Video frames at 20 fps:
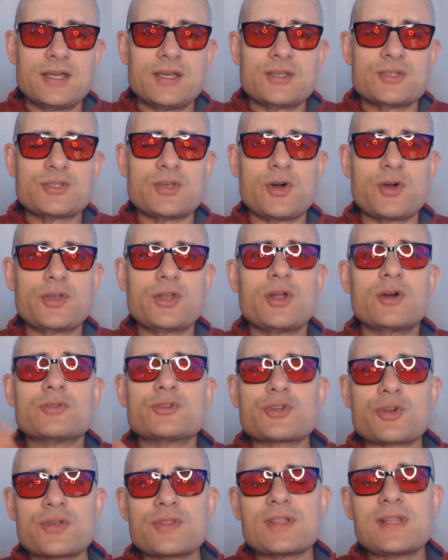So,
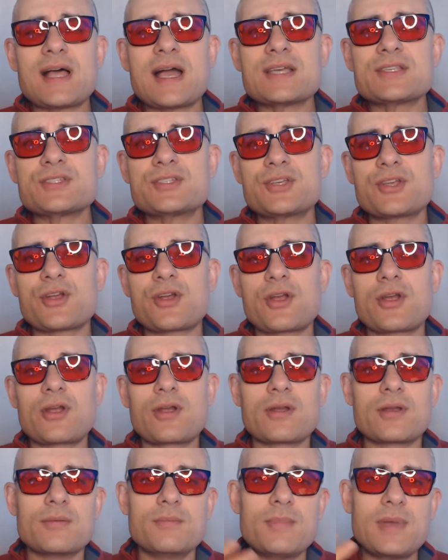during the last
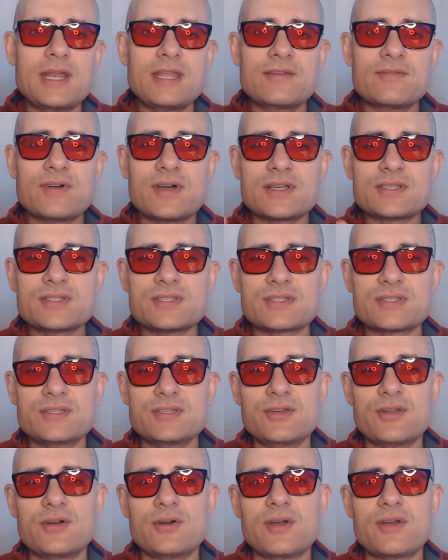year, many of us,
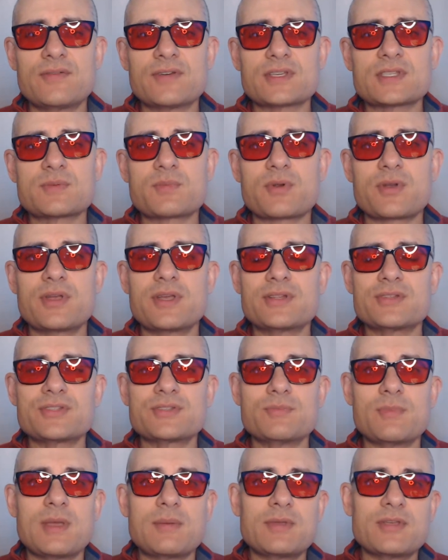have
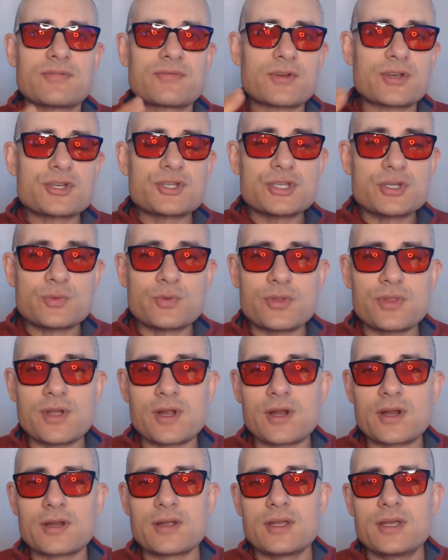experienced maybe friction with
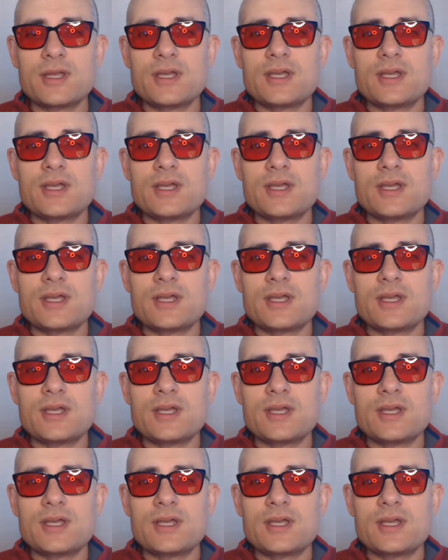our